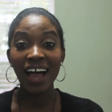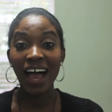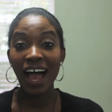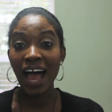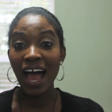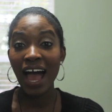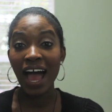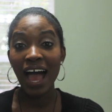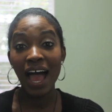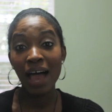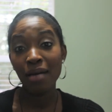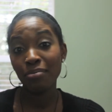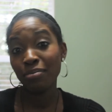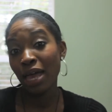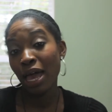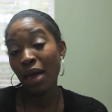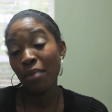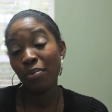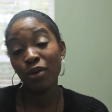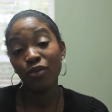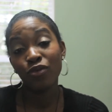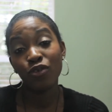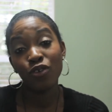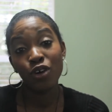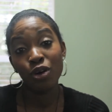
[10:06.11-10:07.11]
I'm
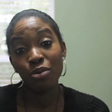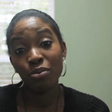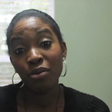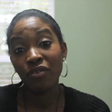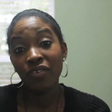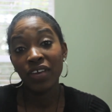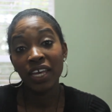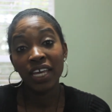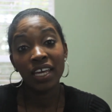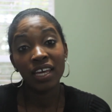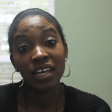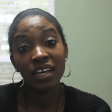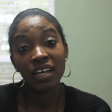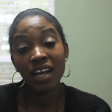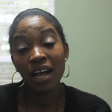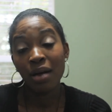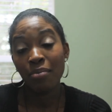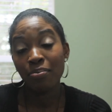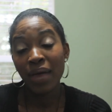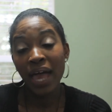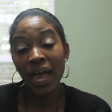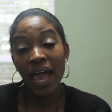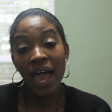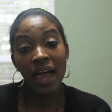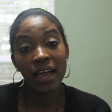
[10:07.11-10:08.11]
happy for him. If he can
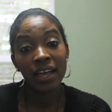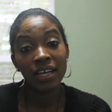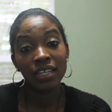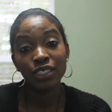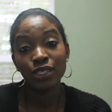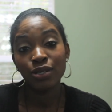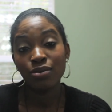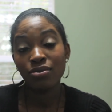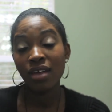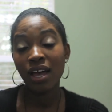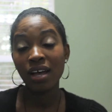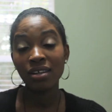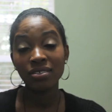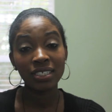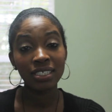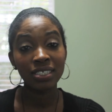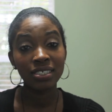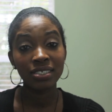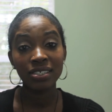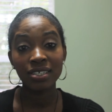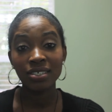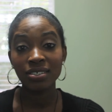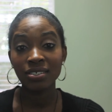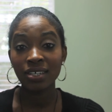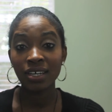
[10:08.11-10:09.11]
come back in
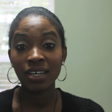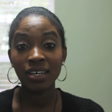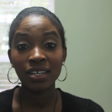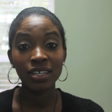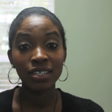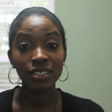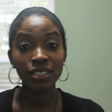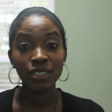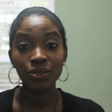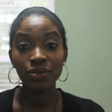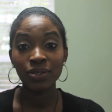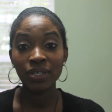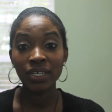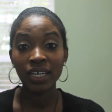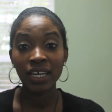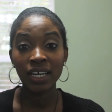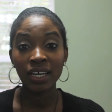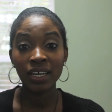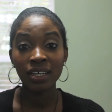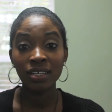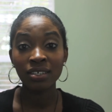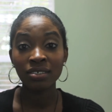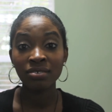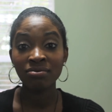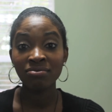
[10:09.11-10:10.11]
2016 and do it
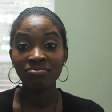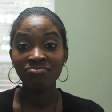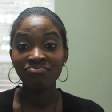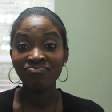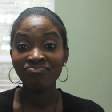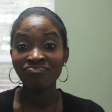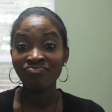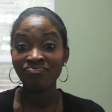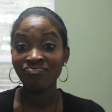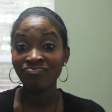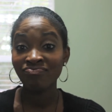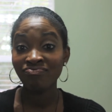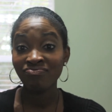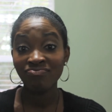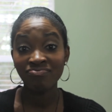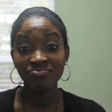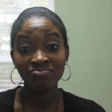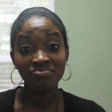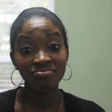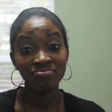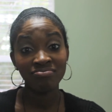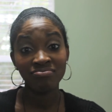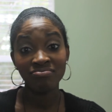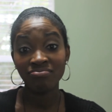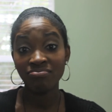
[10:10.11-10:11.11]
again,
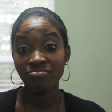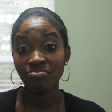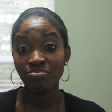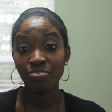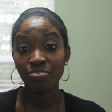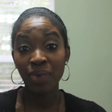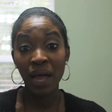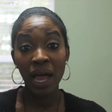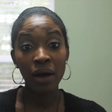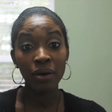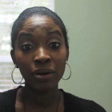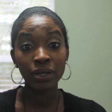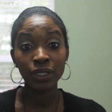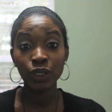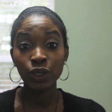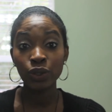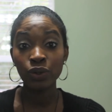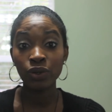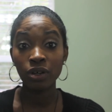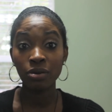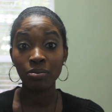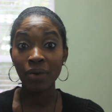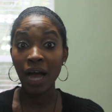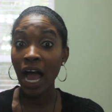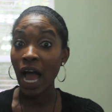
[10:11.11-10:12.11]
power to
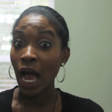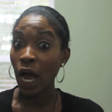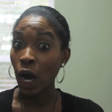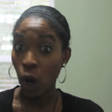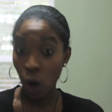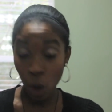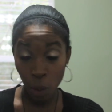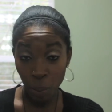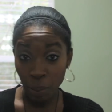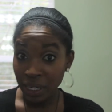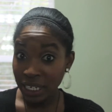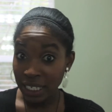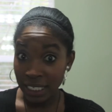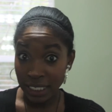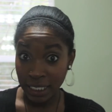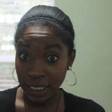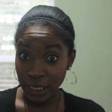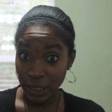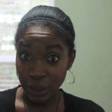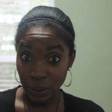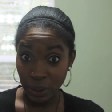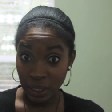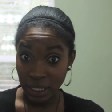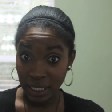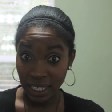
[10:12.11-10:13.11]
him. I hope he
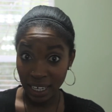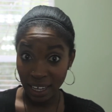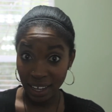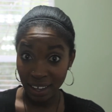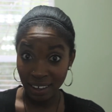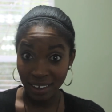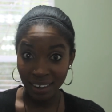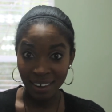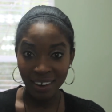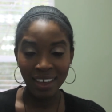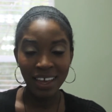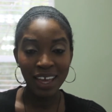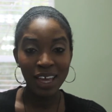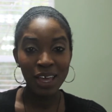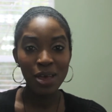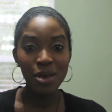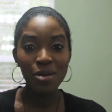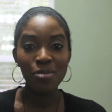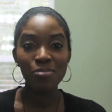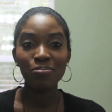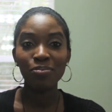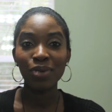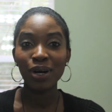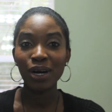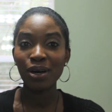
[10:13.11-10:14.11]
doesn't do it again,
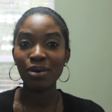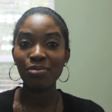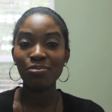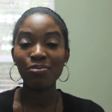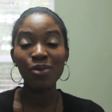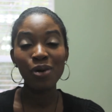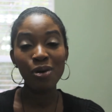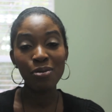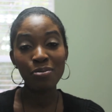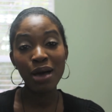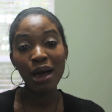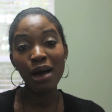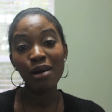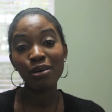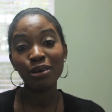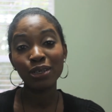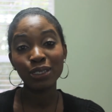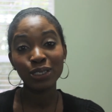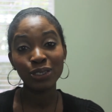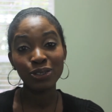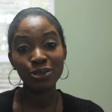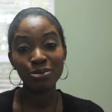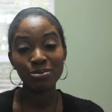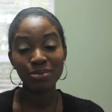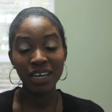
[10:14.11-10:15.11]
but more power
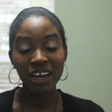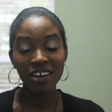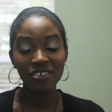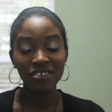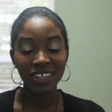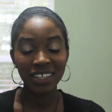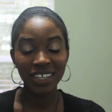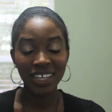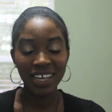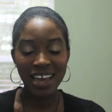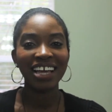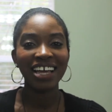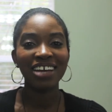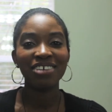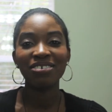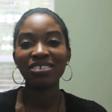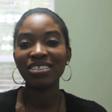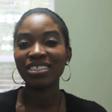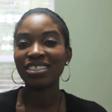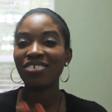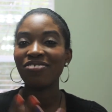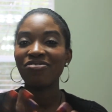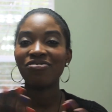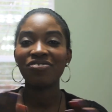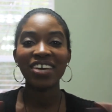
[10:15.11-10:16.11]
to him, definitely. It
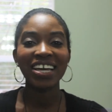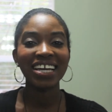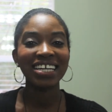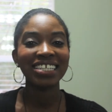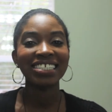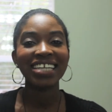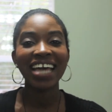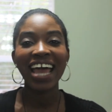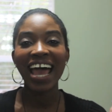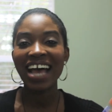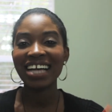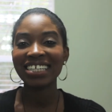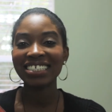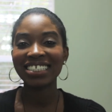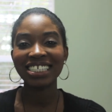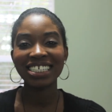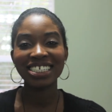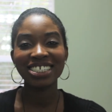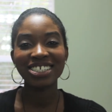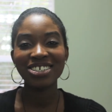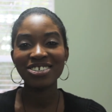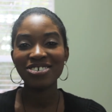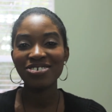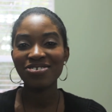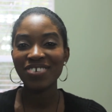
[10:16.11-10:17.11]
was a
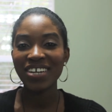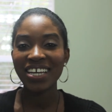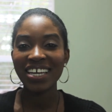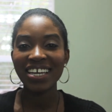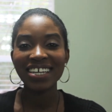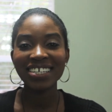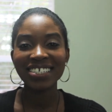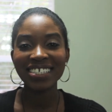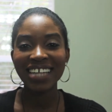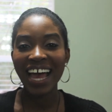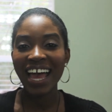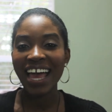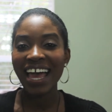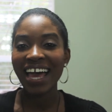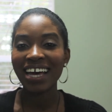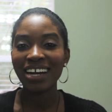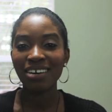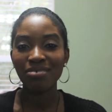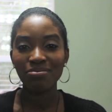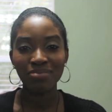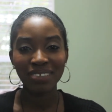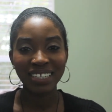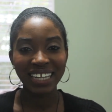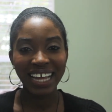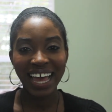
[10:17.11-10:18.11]
fantastic two weeks. I had
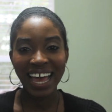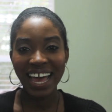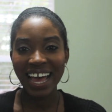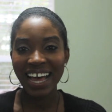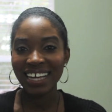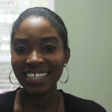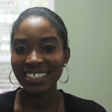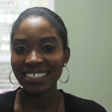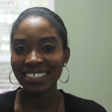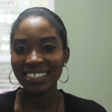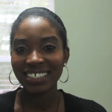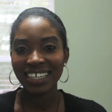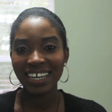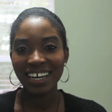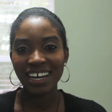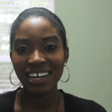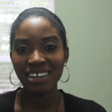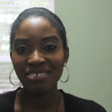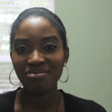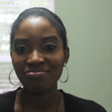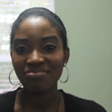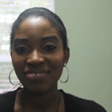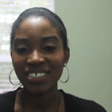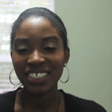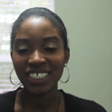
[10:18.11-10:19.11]
a blast
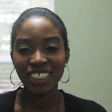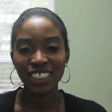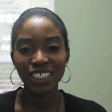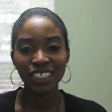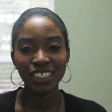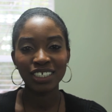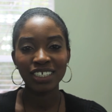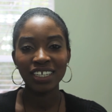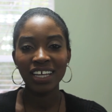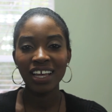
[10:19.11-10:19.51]
um, just,